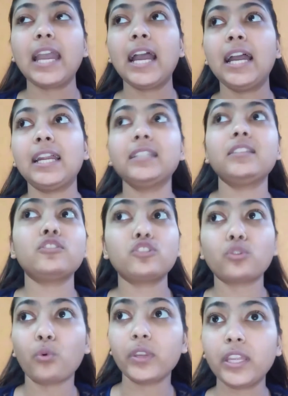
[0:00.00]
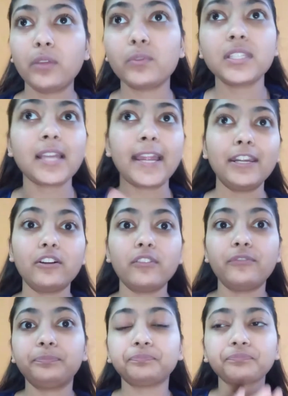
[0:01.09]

and the story was kind of